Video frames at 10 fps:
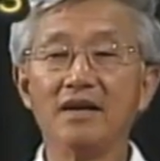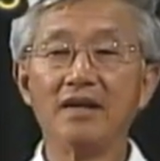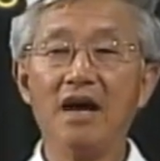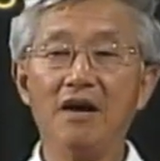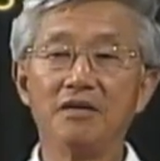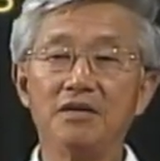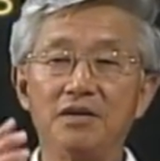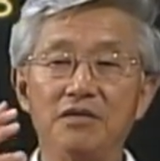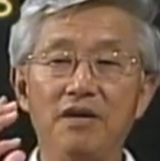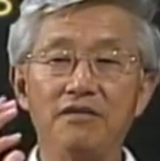Now,
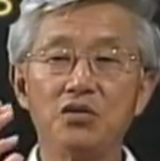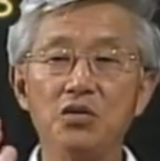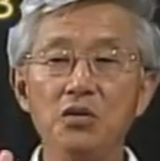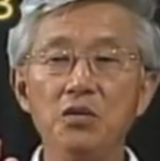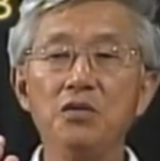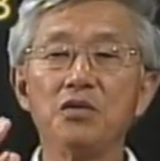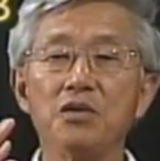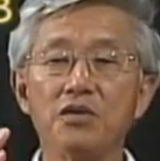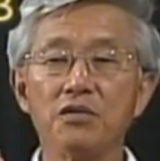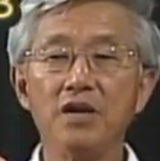you have 2,
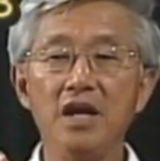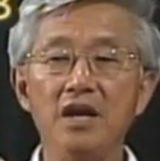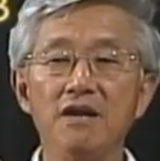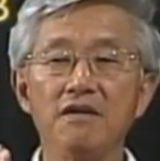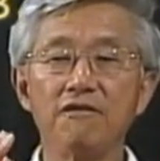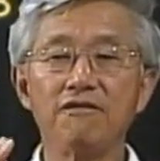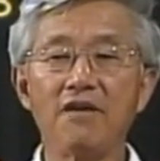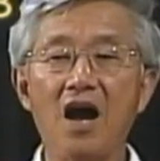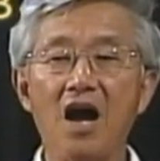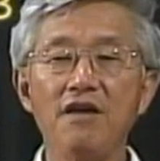3,
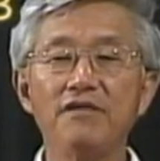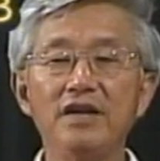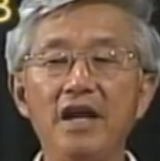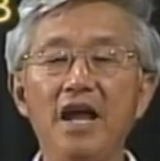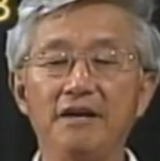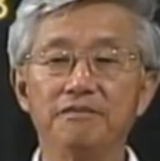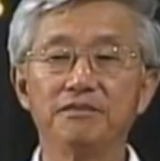5, and 8.